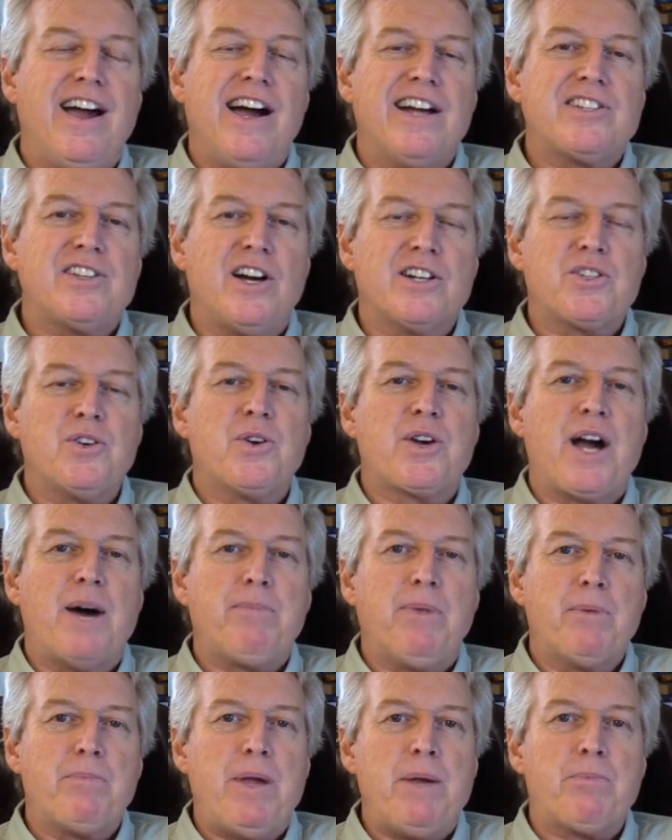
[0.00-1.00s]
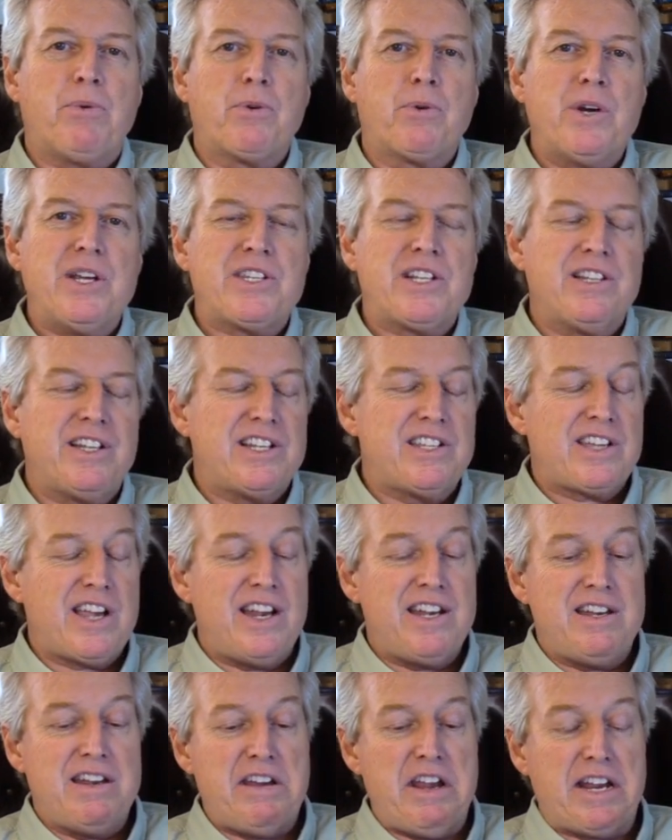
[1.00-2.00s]
I talked to a couple of people recently,
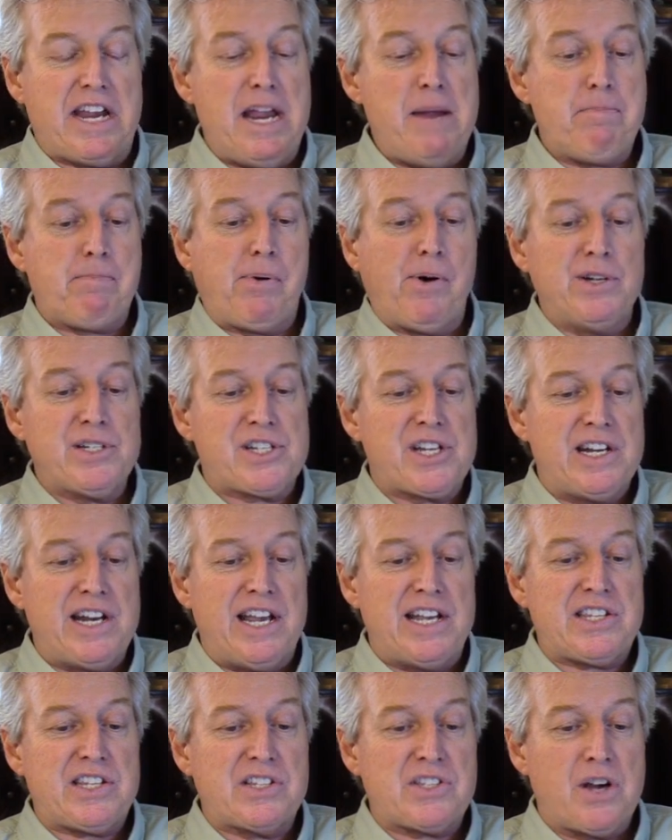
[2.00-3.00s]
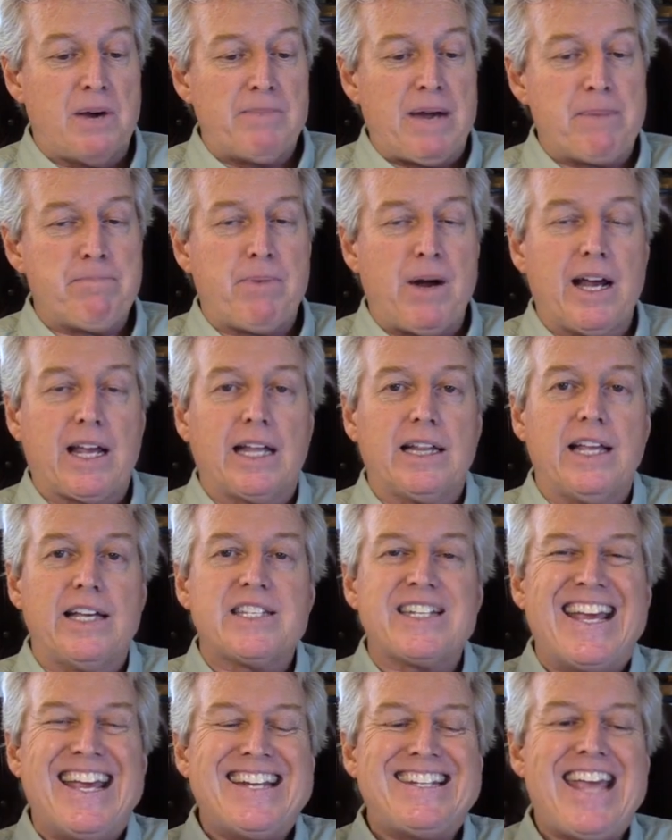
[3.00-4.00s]
said, you keep pushing this, it's on my bucket
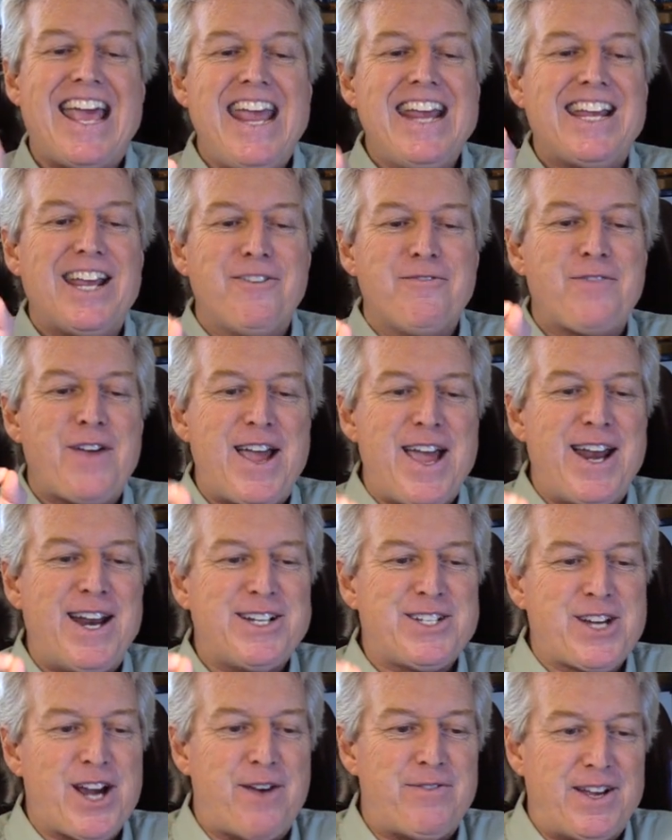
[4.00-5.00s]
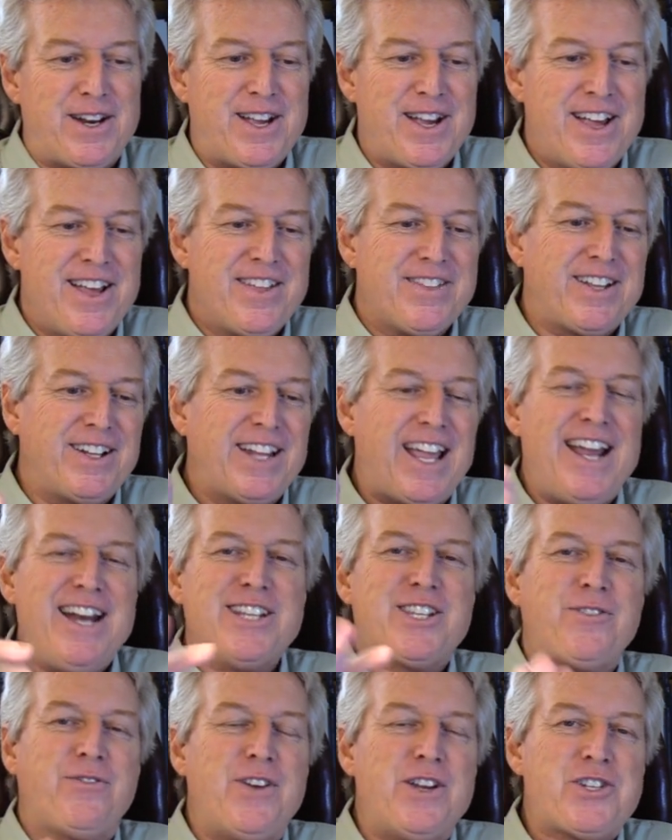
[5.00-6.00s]
list, take advantage of it. The
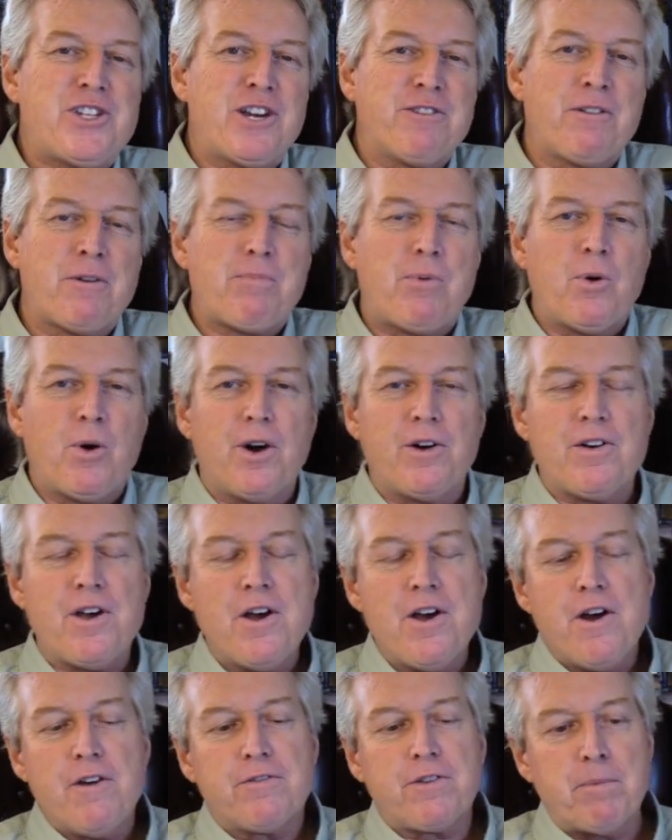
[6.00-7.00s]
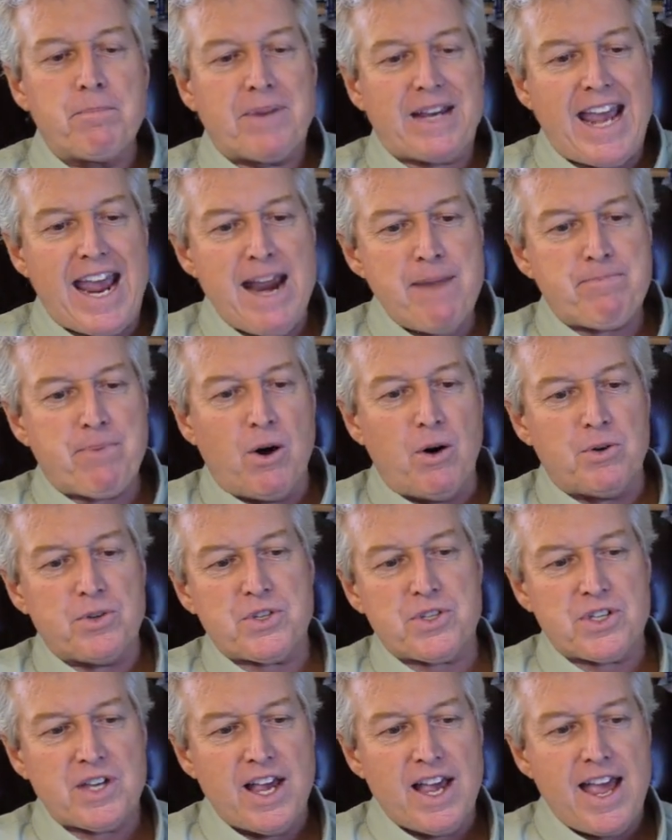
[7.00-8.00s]
latest fishing report from
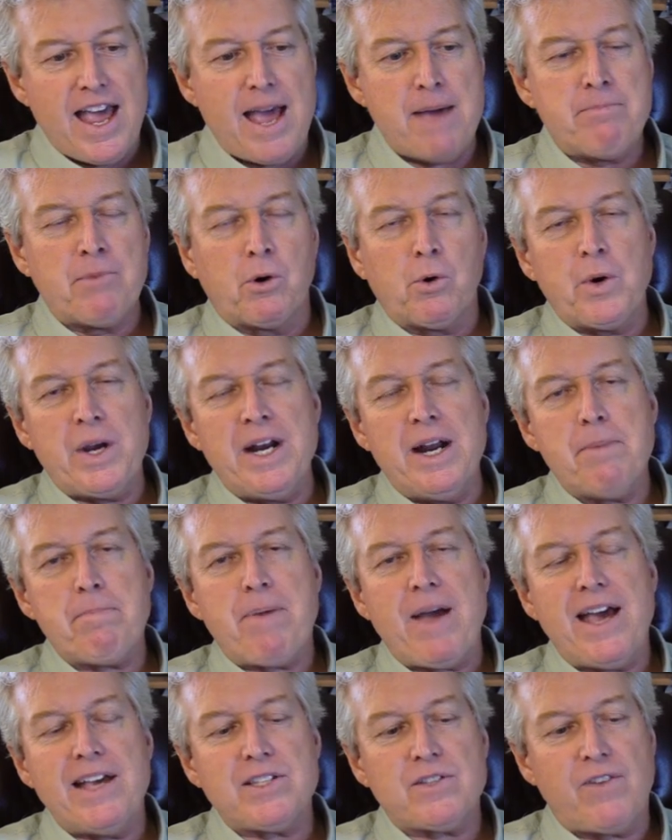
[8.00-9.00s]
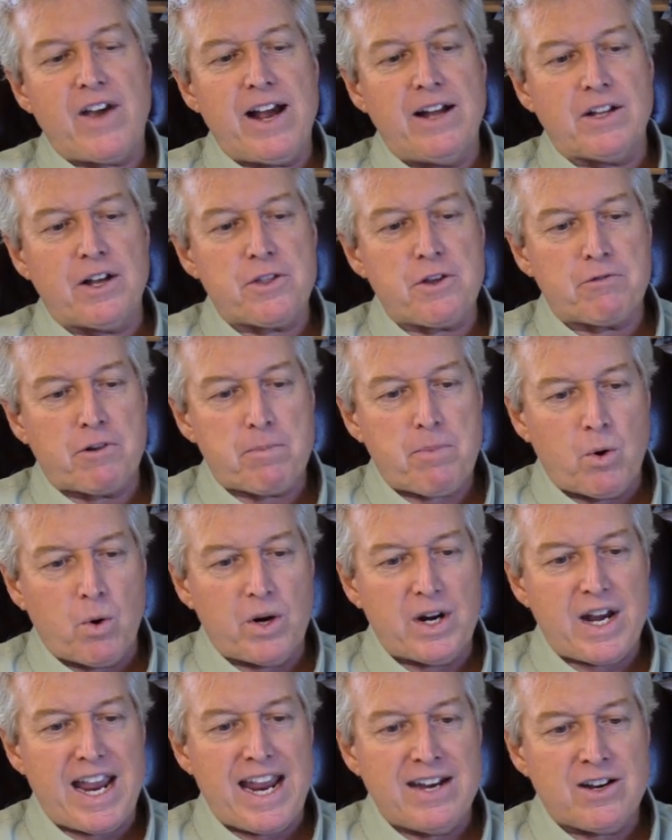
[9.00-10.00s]
Capos and Marina Pez Vela, the
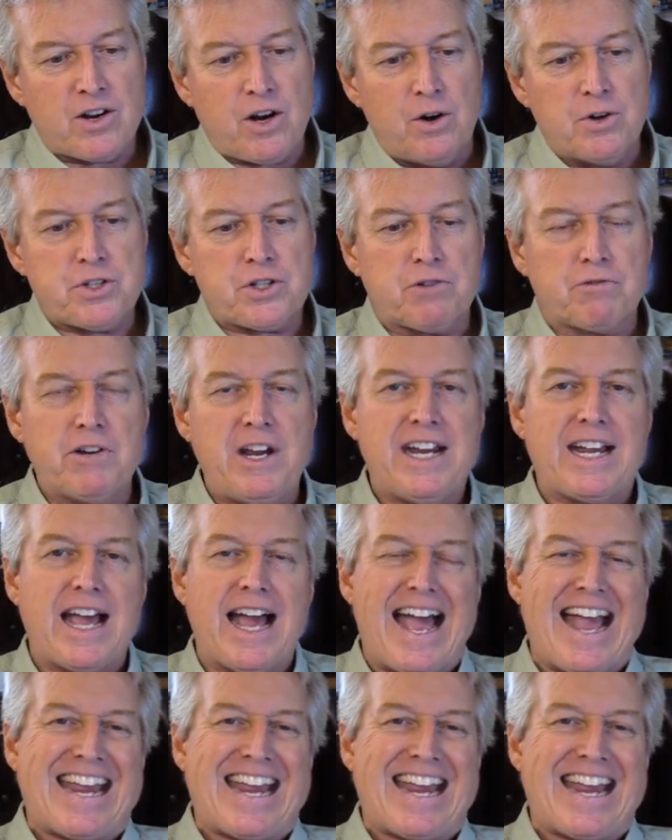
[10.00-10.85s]
report in Costa Rica.